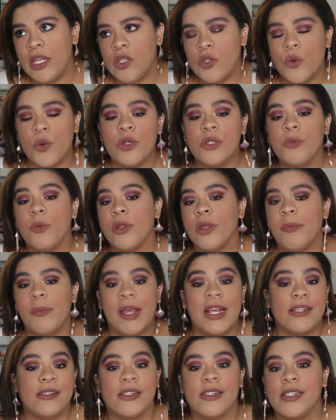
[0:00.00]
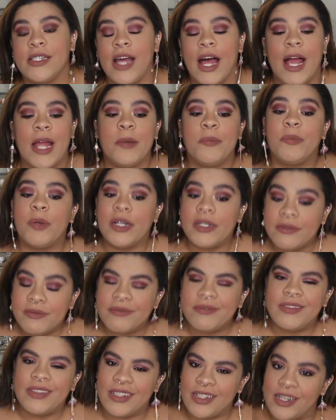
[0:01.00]
towards more the basic side, but
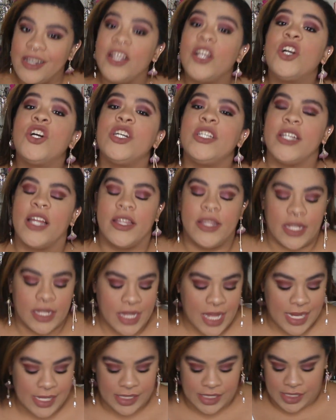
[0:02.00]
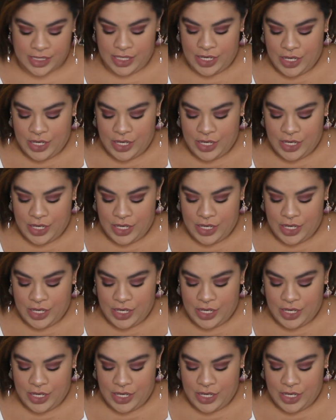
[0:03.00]
good nonetheless.